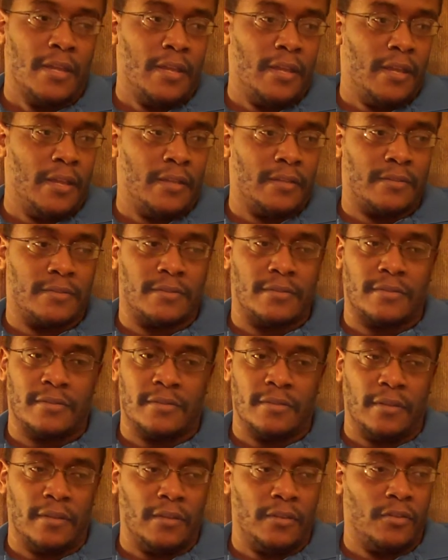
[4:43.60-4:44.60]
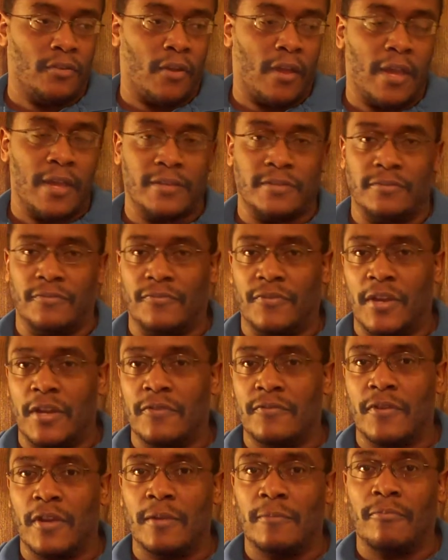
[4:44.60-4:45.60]
it's, you know, has a
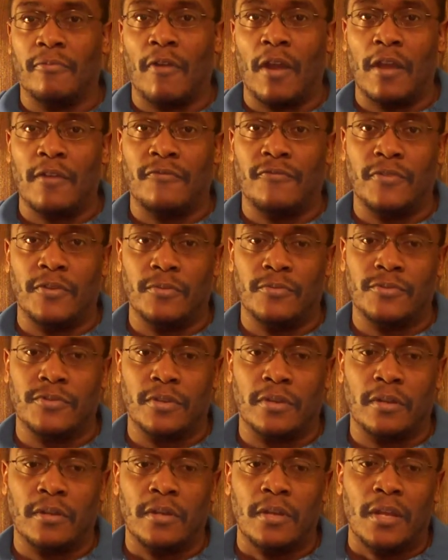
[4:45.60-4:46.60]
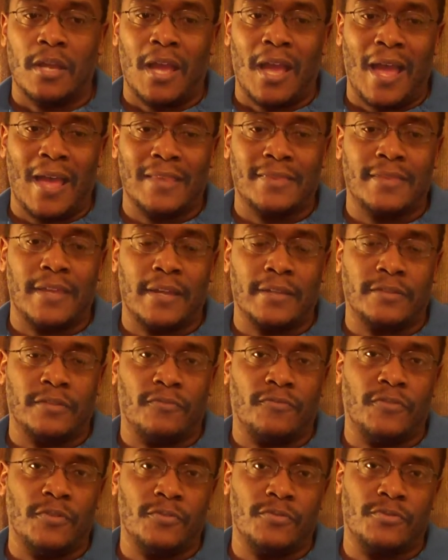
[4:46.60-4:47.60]
very, very bright future. I think the
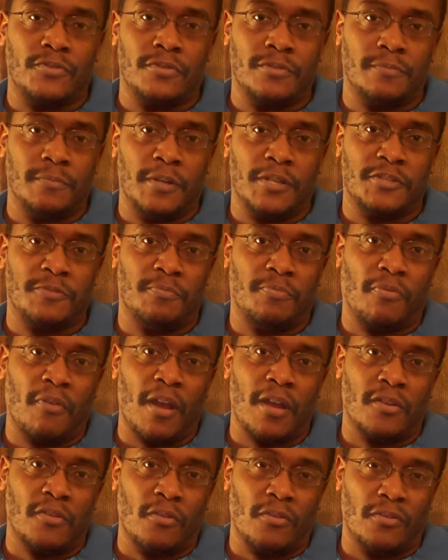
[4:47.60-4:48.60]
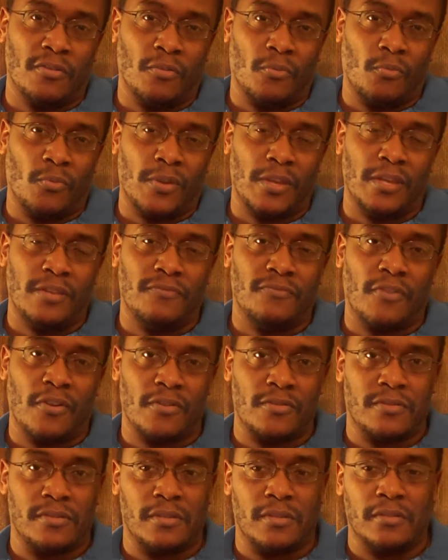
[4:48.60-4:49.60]
future is much brighter on the Wii
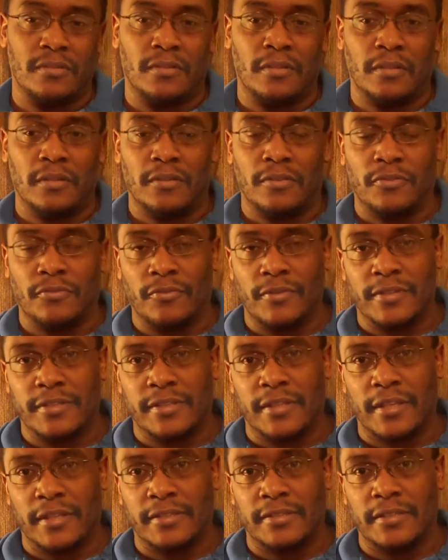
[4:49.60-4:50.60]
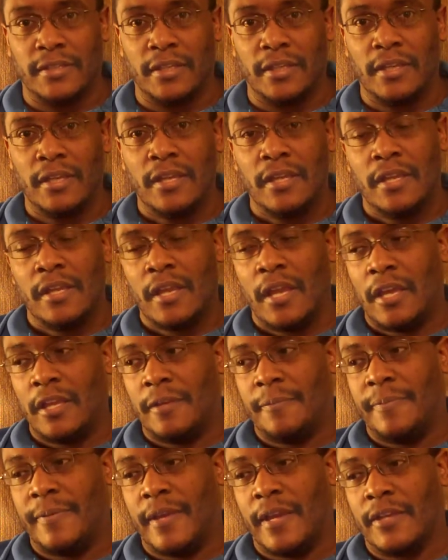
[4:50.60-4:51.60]
versus the three sixty and
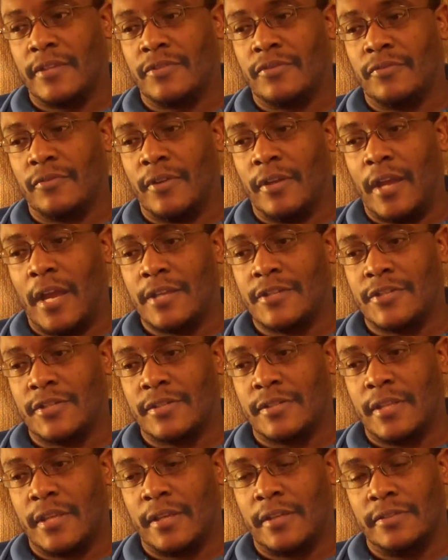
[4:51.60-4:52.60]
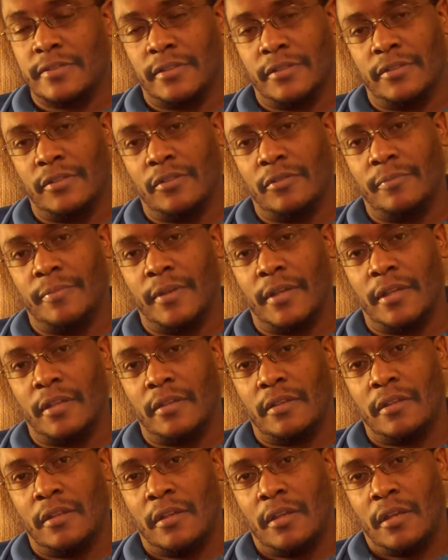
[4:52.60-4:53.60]
the P S three. I just think it's a little
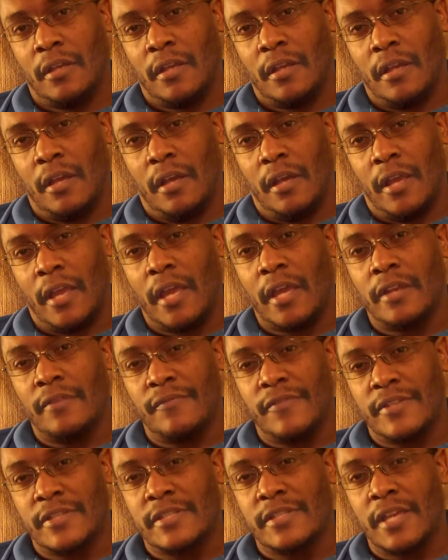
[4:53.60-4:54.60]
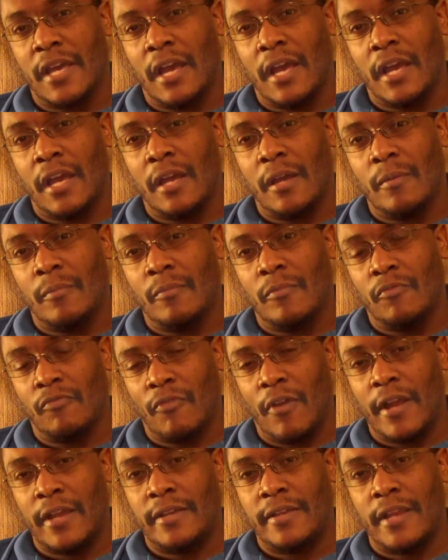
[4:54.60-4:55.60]
bit ahead of its time
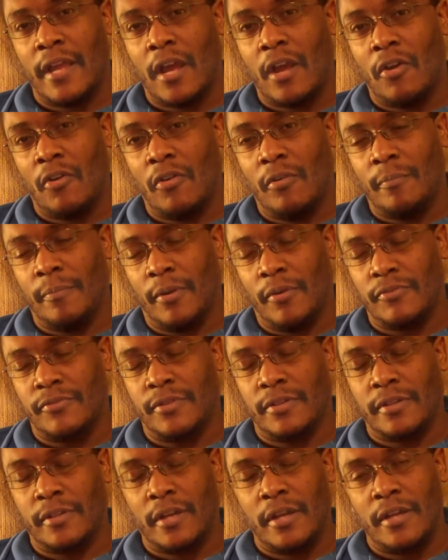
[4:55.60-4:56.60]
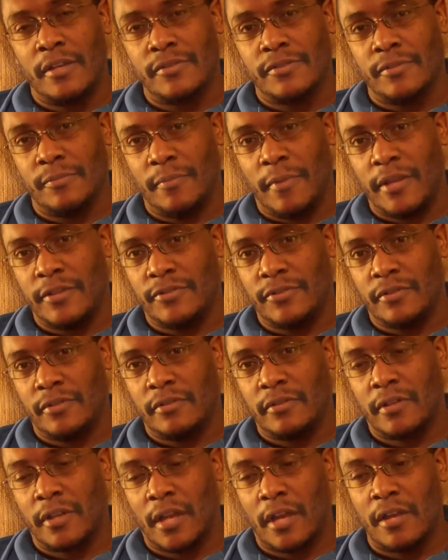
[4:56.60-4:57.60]
right now on both of the console, major
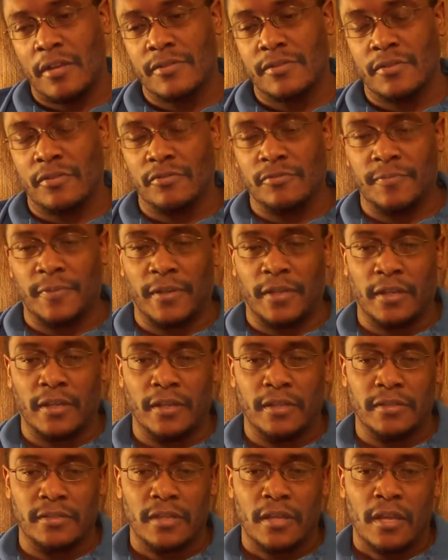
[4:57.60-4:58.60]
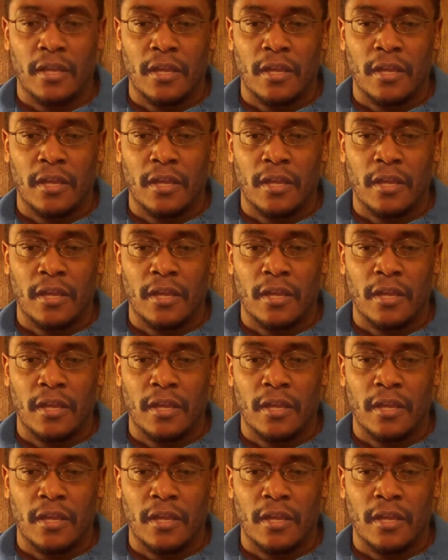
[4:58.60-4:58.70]
consoles because,